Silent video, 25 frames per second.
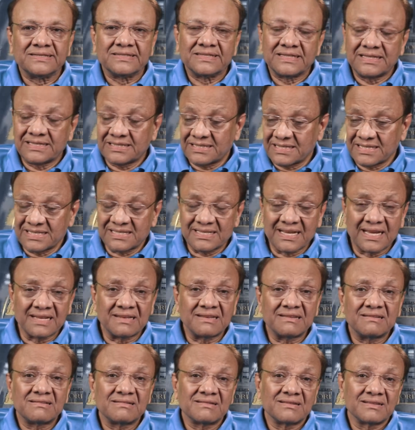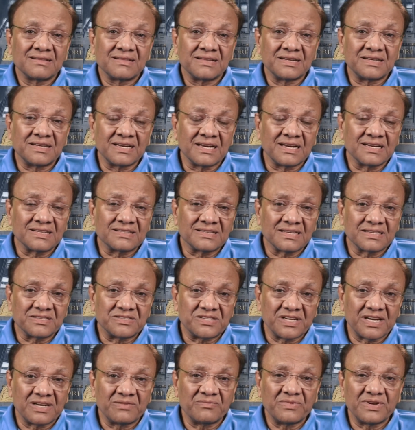He sees that the tickets are
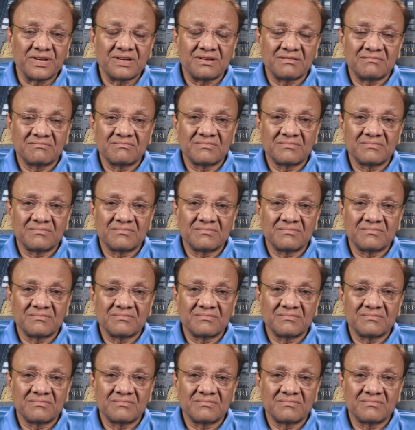genuine,